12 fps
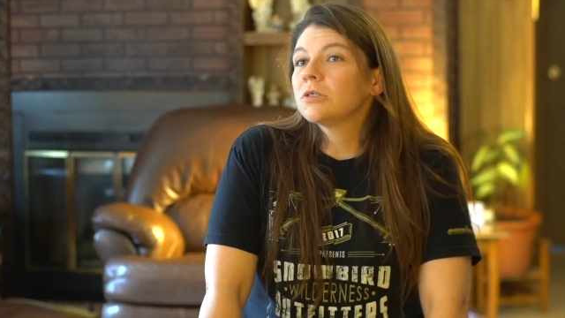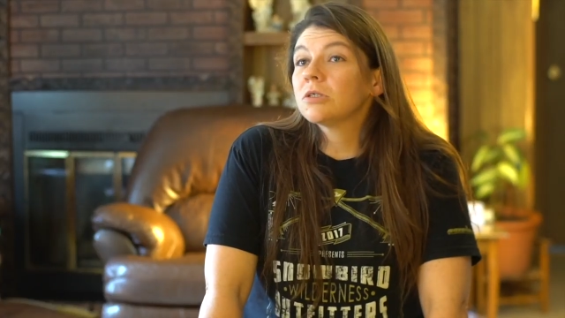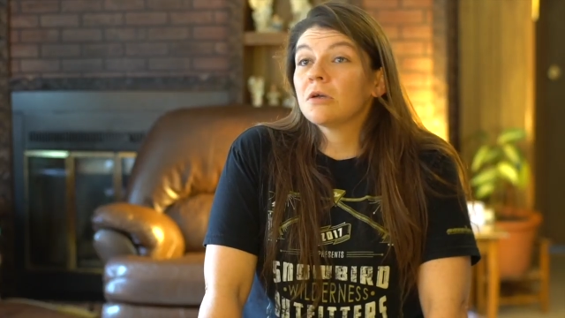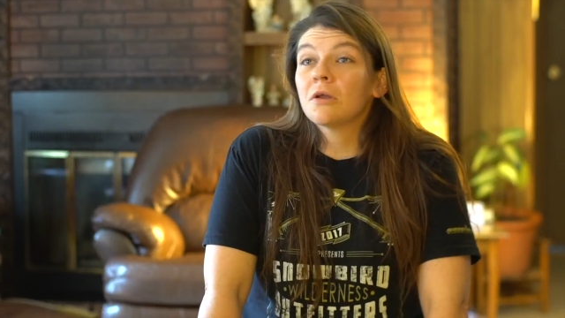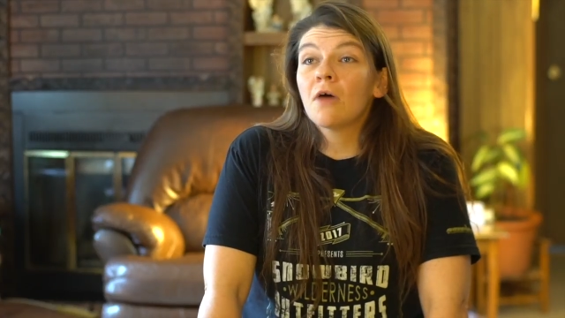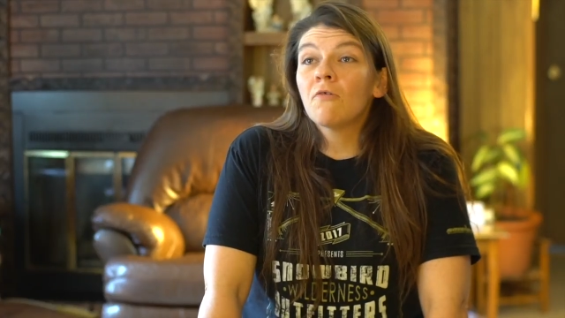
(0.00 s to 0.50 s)

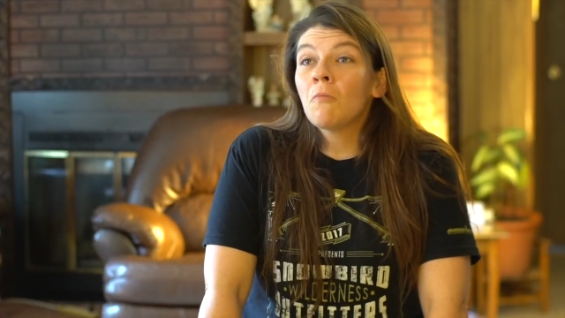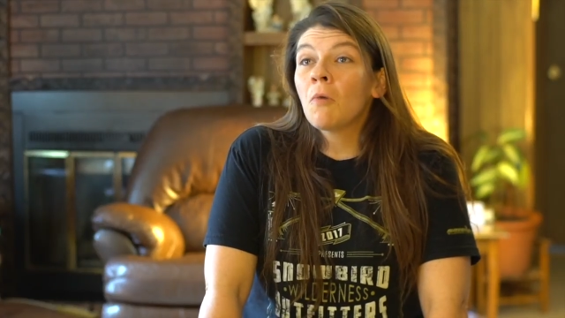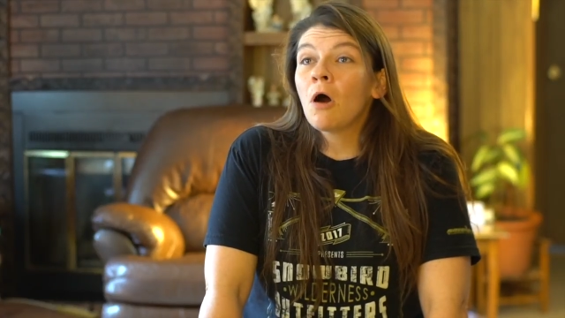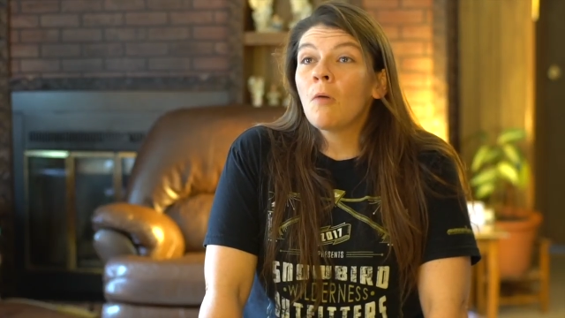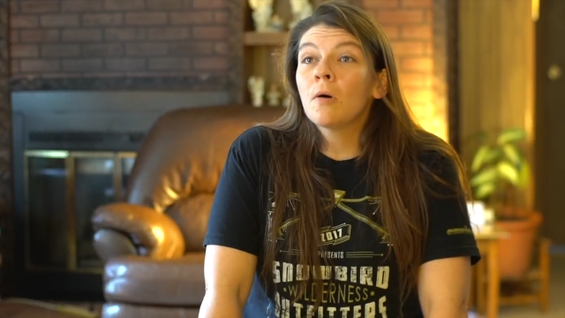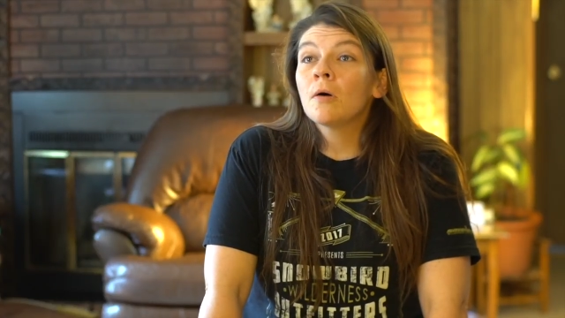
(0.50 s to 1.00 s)
She didn't have a
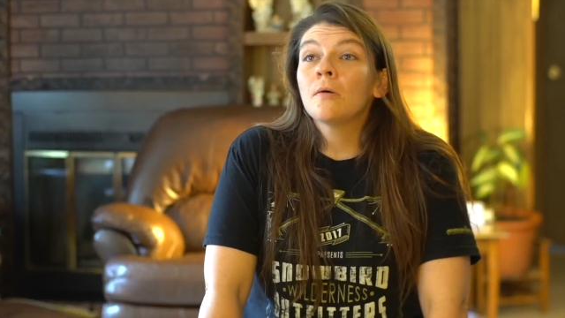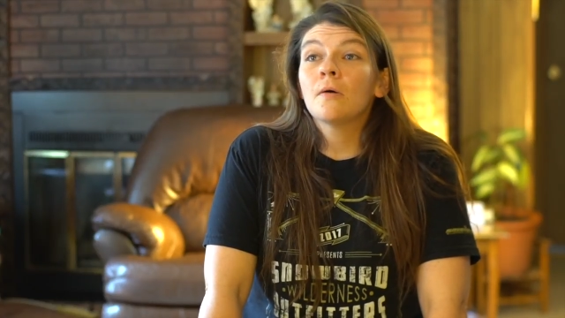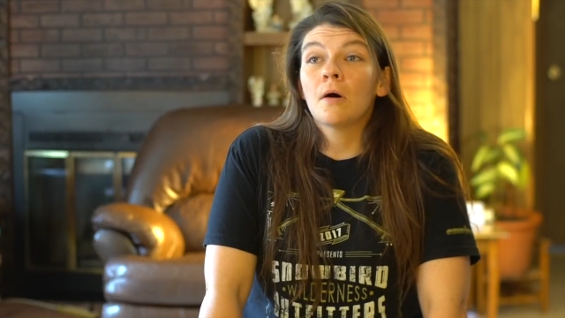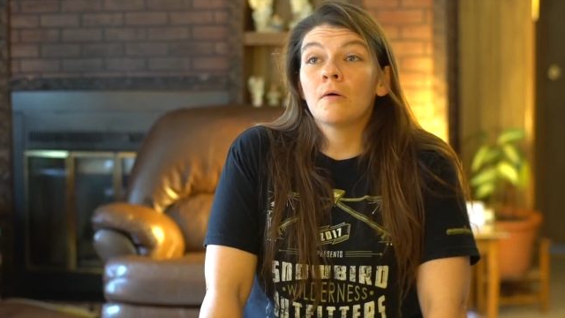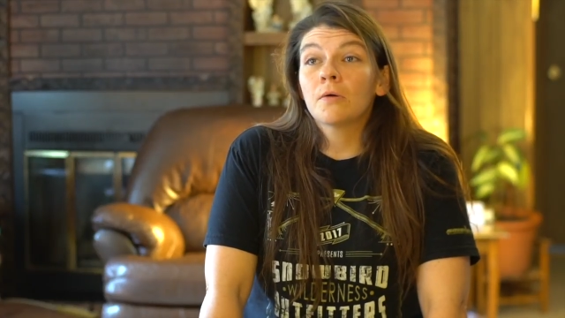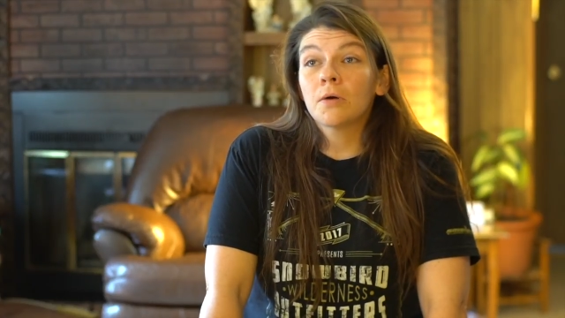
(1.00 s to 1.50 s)
mama
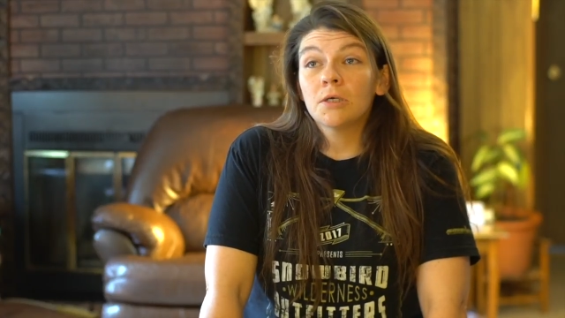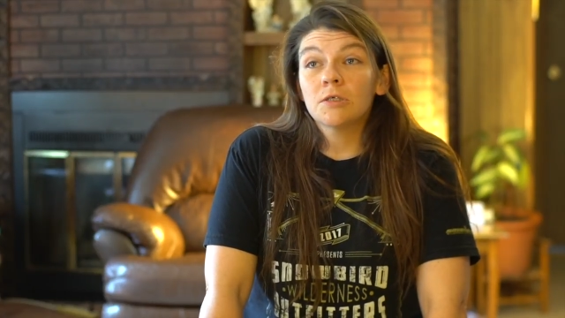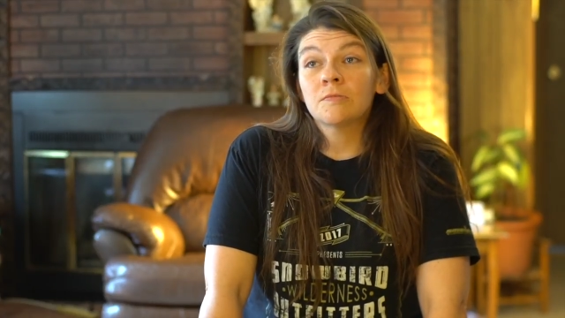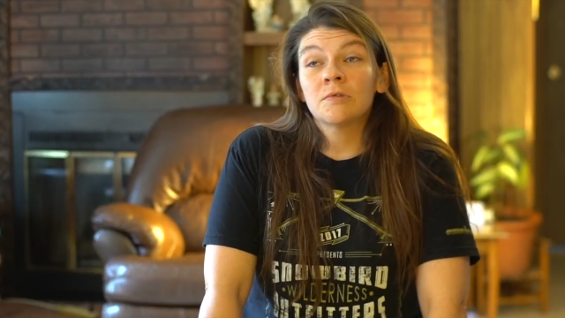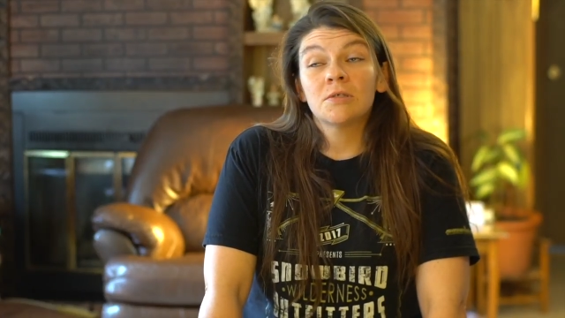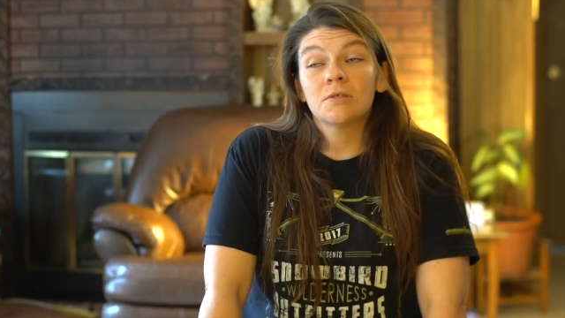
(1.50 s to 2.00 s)
on
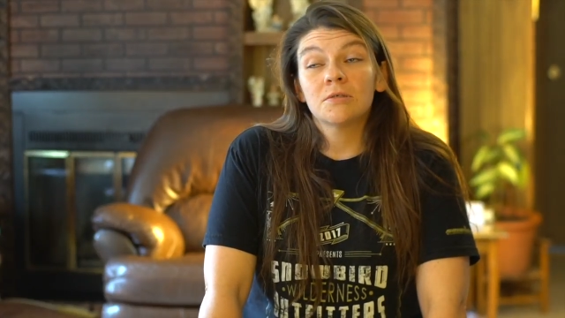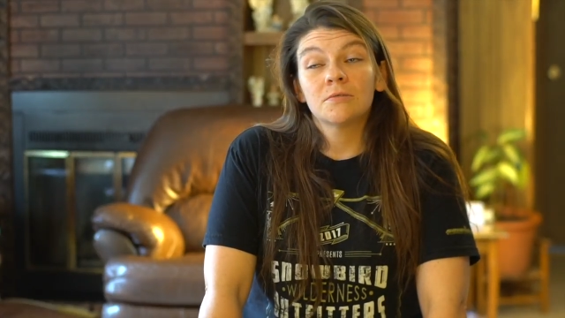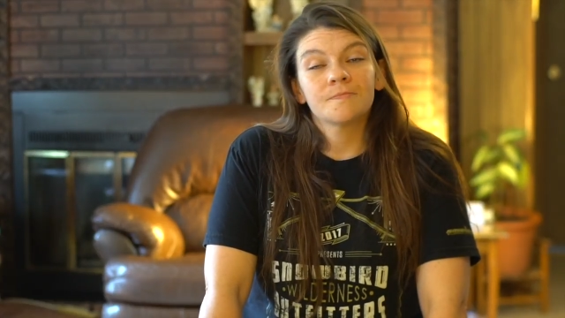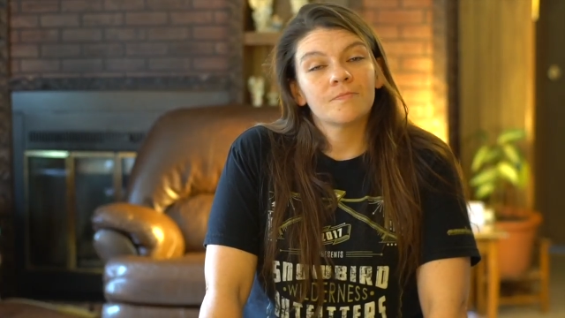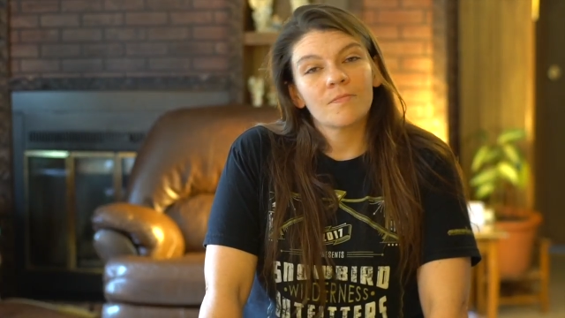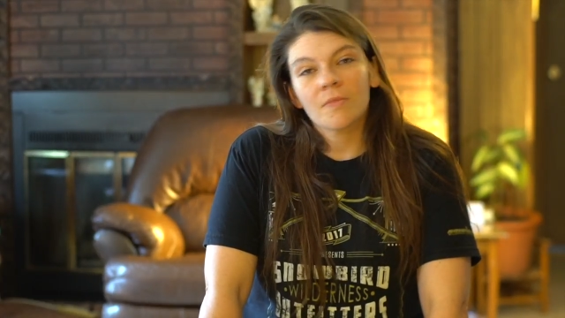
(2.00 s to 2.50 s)
Christmas,
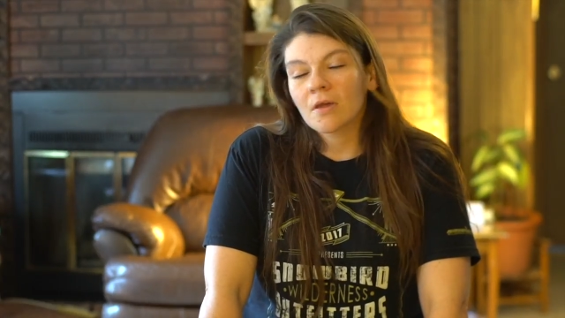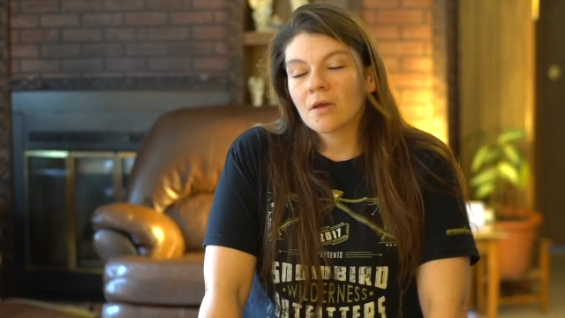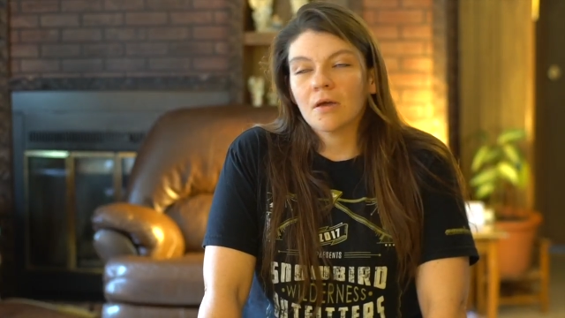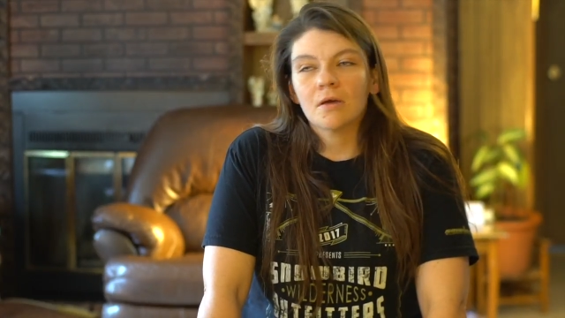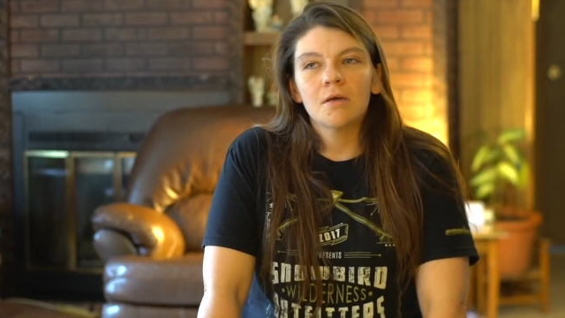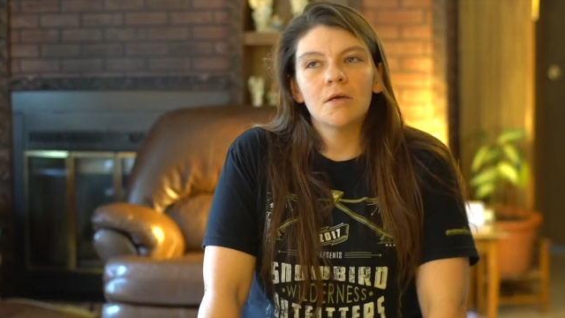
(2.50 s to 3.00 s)

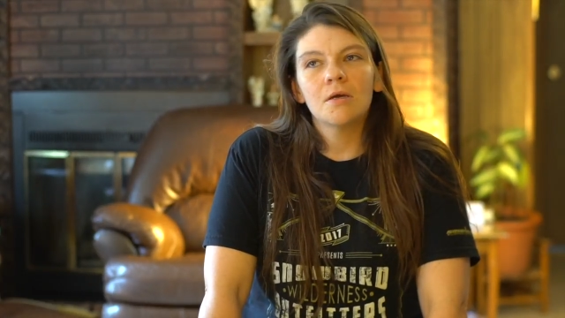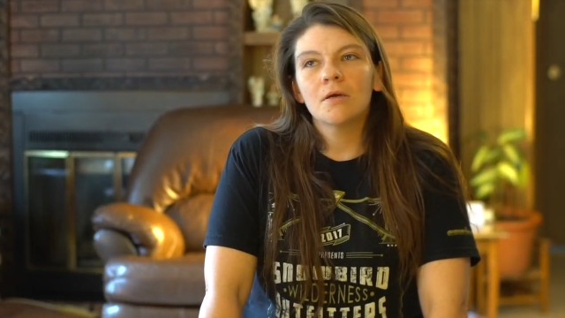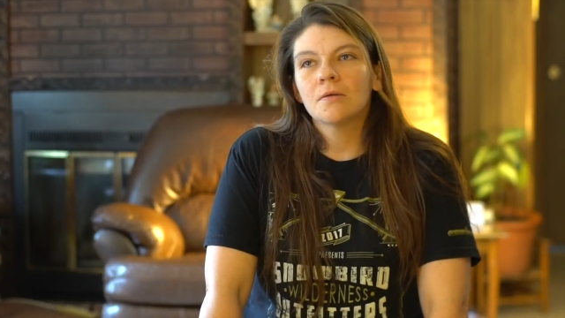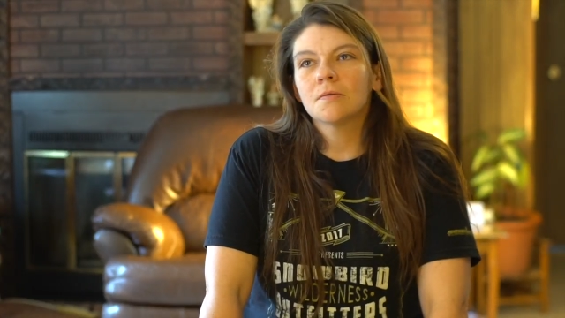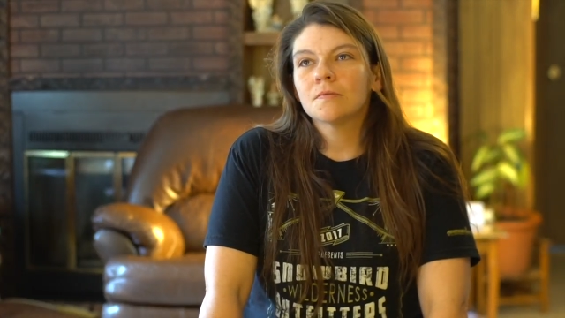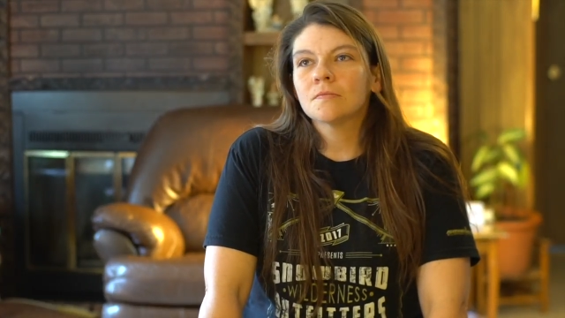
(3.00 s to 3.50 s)

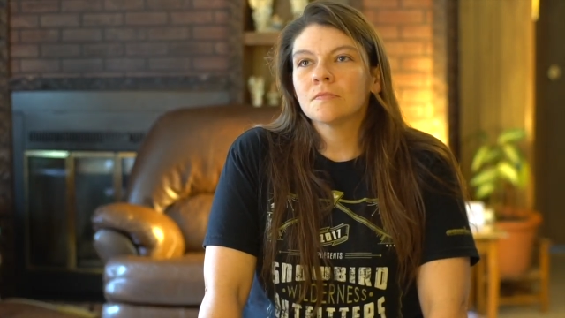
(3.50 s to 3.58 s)
again.